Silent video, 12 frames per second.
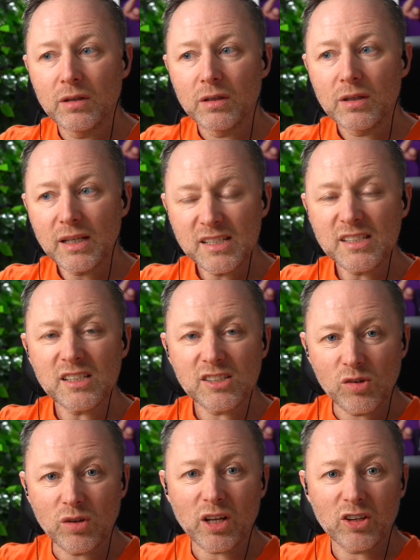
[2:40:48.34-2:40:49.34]
This is the
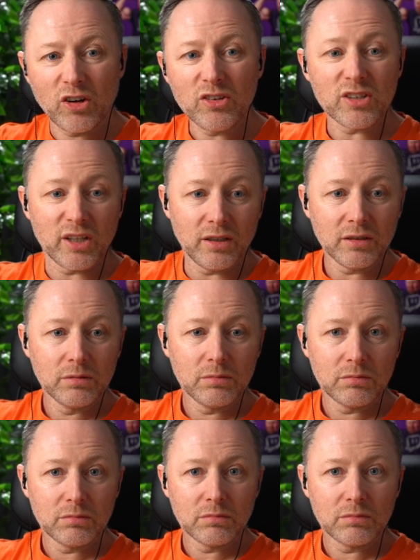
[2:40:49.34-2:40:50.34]
sort of cunt you're.
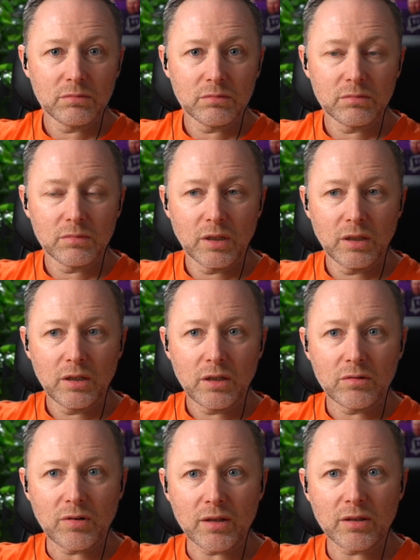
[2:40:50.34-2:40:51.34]

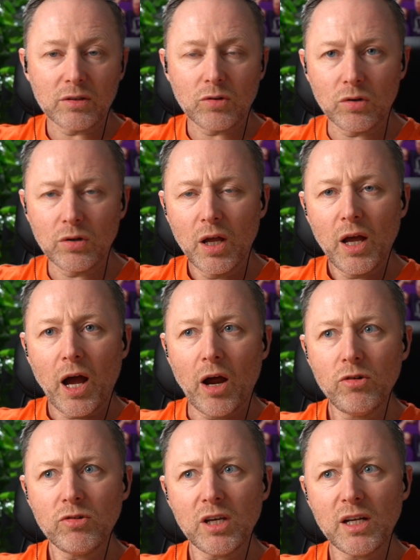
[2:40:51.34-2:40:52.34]
Rather than going,
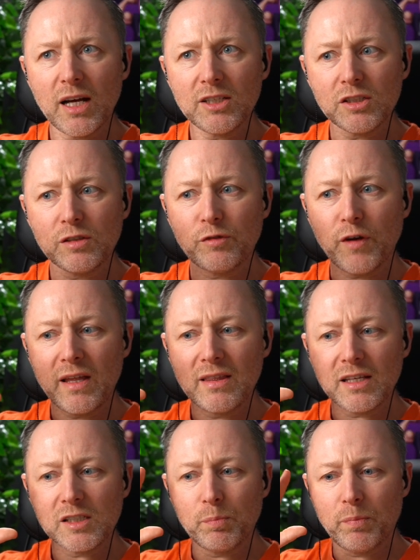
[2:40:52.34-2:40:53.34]
how can I just find
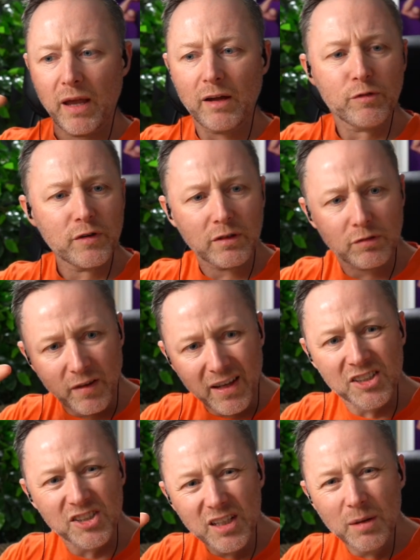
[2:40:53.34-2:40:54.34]
this perfect
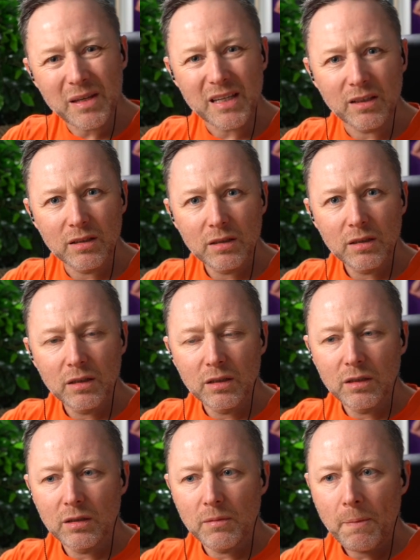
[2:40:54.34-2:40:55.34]
version of me?
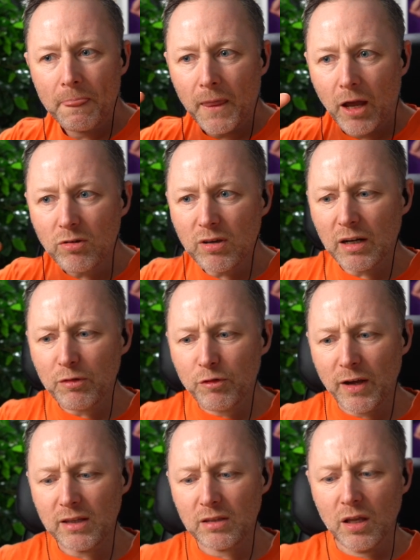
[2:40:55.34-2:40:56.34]
How can I
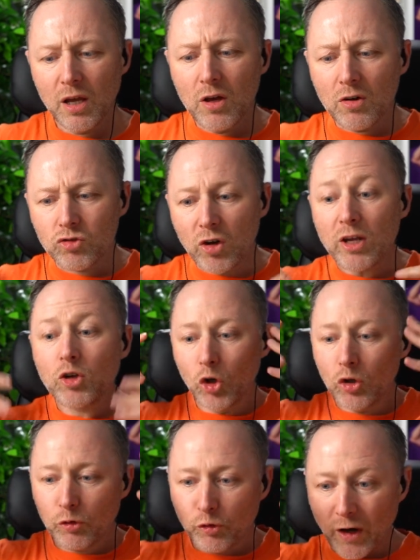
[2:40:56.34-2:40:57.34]
find, right,
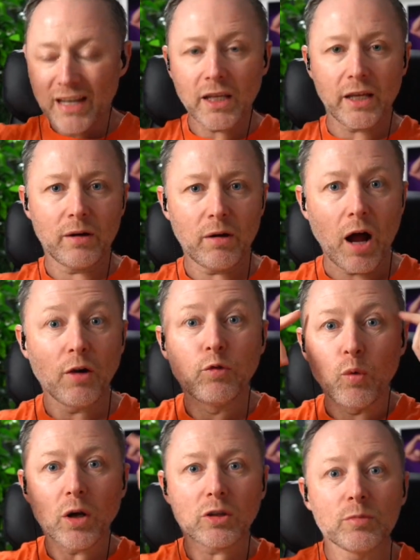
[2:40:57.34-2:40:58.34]
good, finally, I've
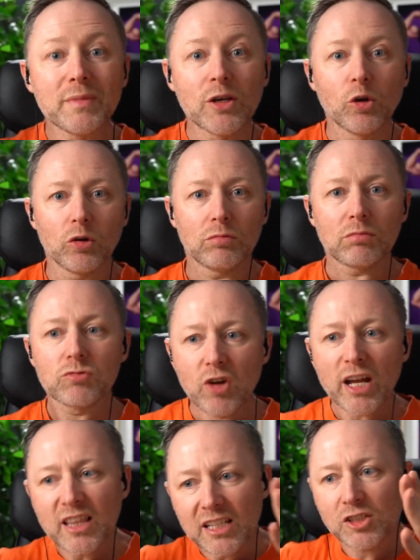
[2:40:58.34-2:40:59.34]
walked me out.
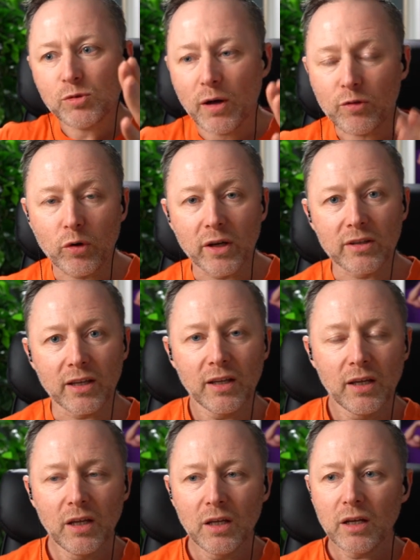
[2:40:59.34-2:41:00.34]
Right, this is what I've got to do.
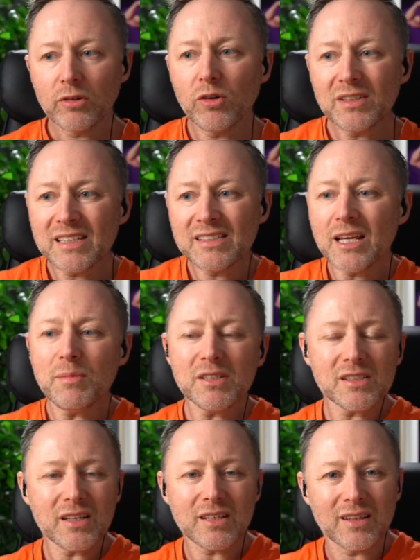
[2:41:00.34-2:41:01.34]
So it's the same as
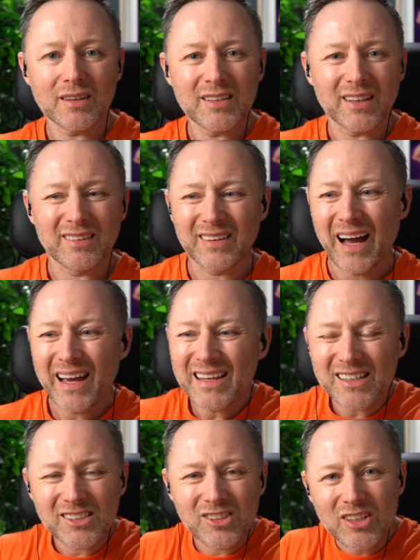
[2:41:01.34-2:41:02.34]
like your
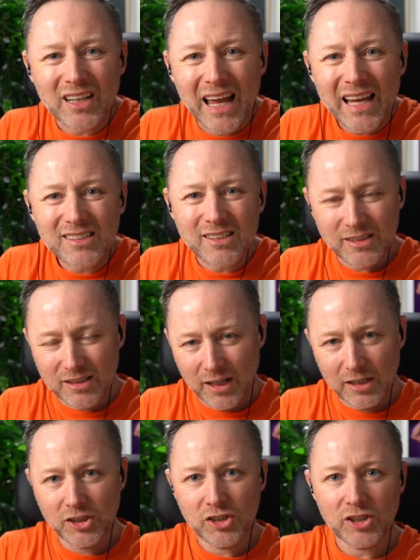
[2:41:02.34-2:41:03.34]
diets or your
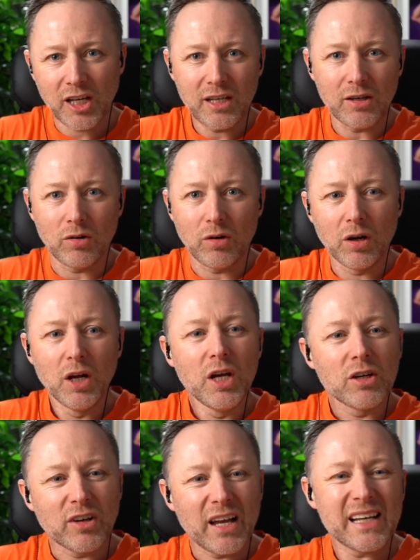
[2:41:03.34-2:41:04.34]
exercise shite, or,
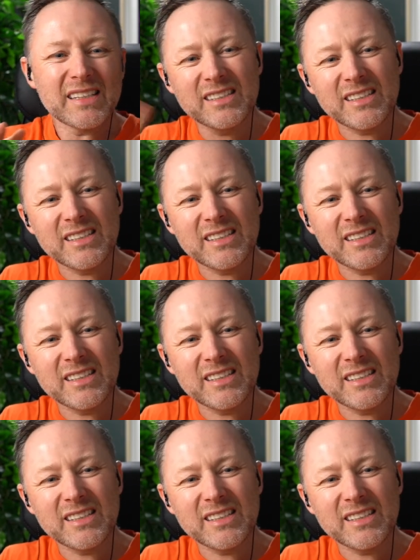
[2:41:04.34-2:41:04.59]
right, that's